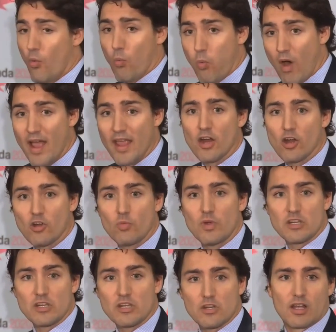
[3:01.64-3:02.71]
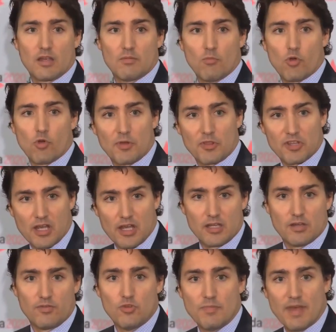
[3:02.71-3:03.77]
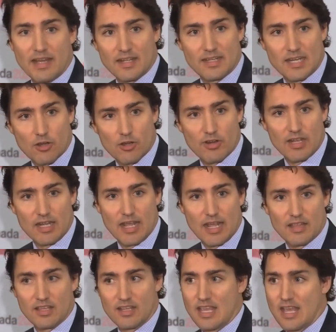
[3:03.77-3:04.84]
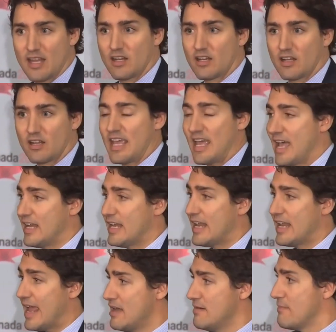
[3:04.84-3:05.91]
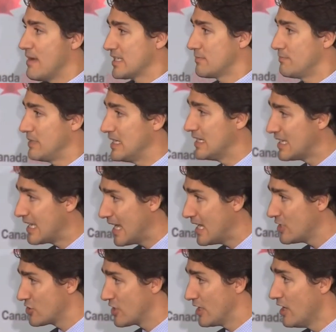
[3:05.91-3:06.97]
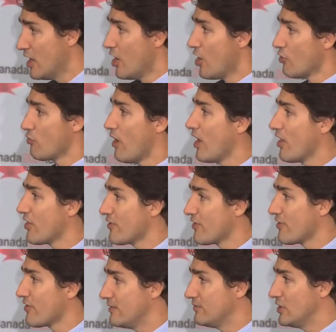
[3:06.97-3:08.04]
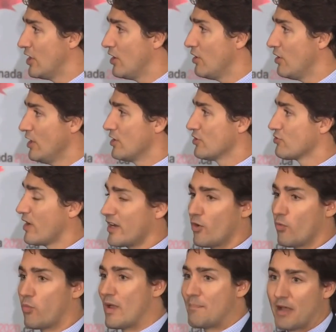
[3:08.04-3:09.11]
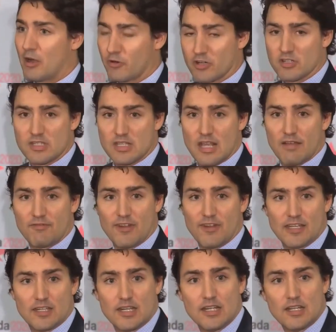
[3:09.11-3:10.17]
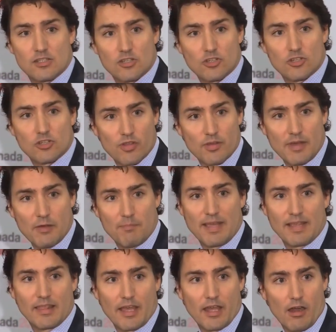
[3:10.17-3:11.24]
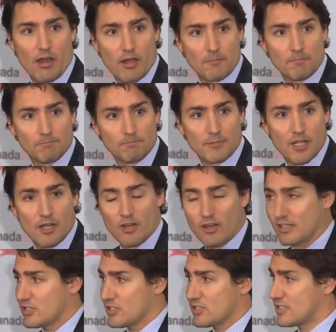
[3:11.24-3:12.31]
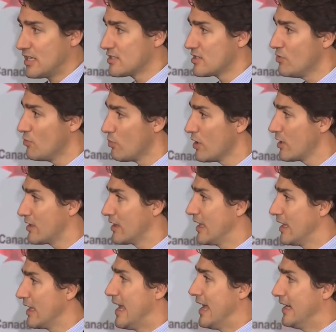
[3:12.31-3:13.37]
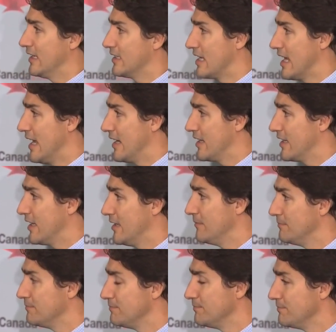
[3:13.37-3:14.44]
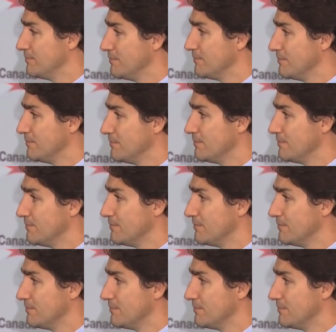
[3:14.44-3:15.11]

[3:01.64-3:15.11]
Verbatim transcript: Why aren't we talking more about the kind of humanitarian aid that Canada can and must be engaged in, rather than, you know, trying to whip out our CF-18s and show them how big they are? You know, it just doesn't work like that in Canada.